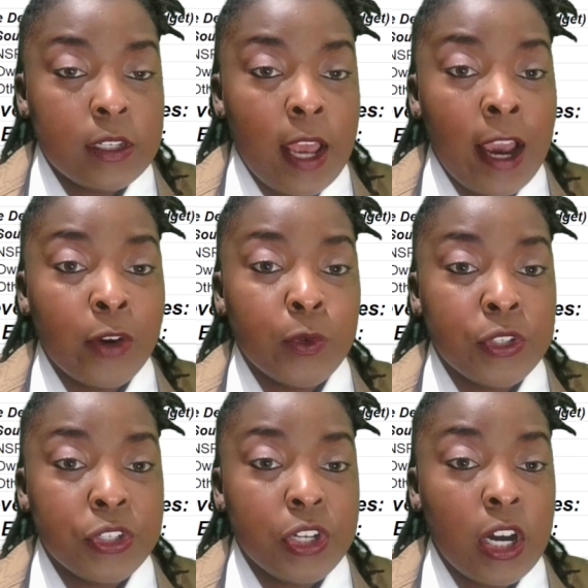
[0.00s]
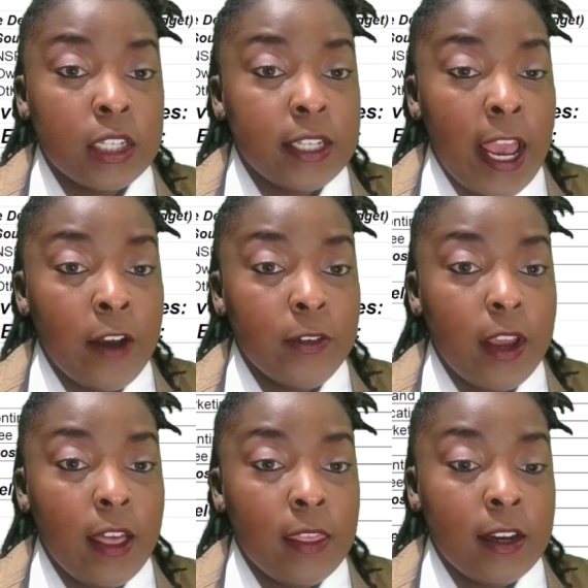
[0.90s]
acquisition cost down,
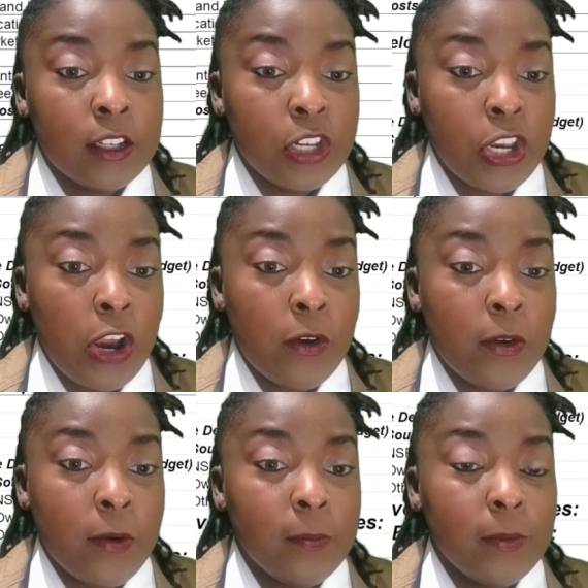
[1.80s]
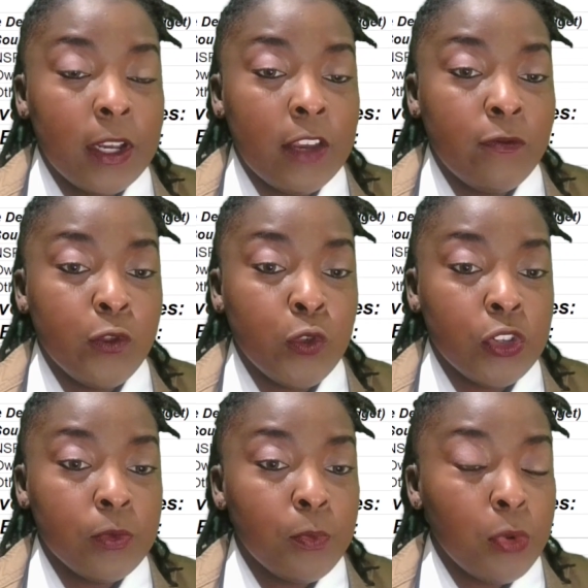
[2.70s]
and then it's a go. But if you
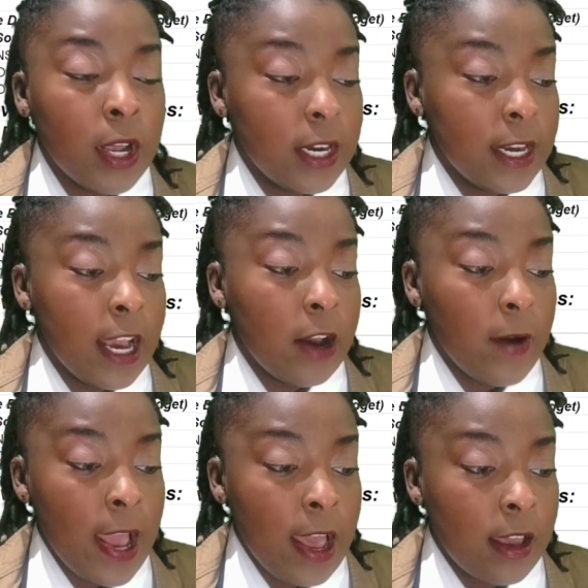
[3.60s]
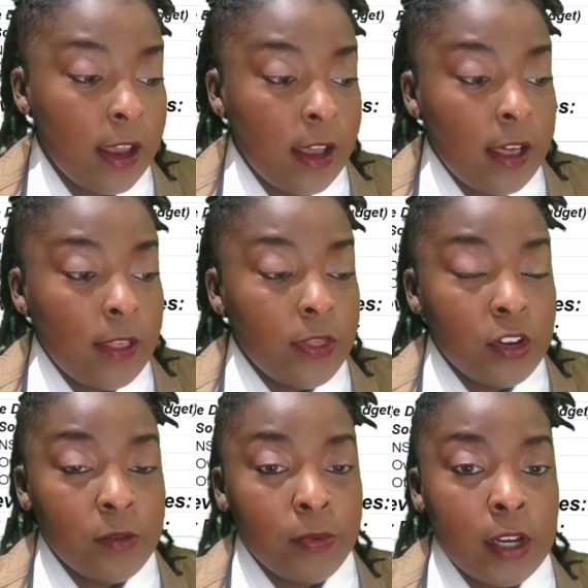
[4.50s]
bought it now at this
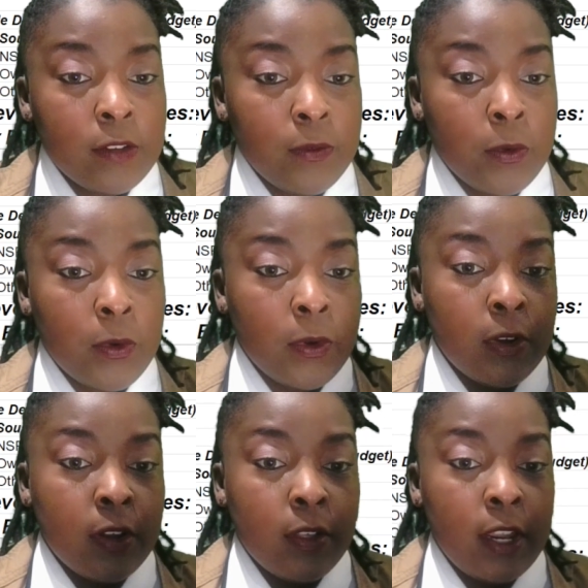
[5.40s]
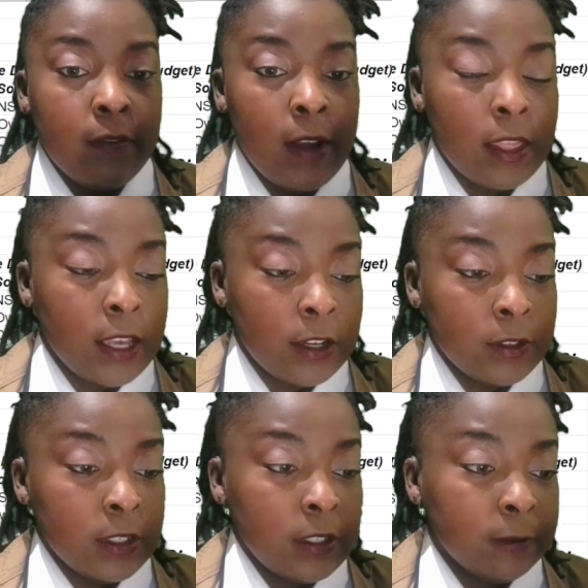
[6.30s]
price for
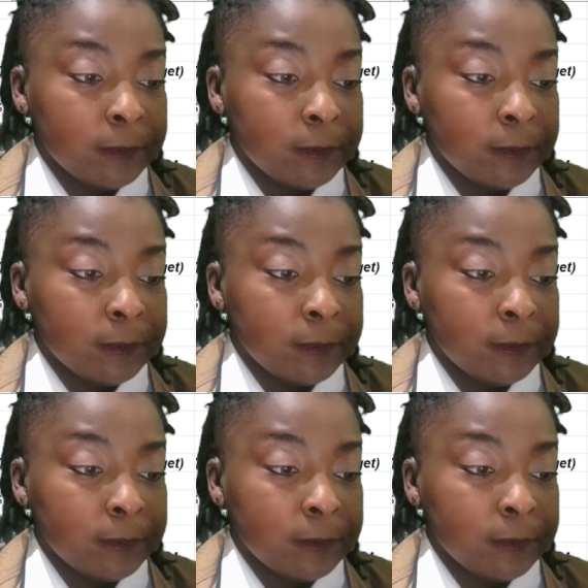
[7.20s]
85,000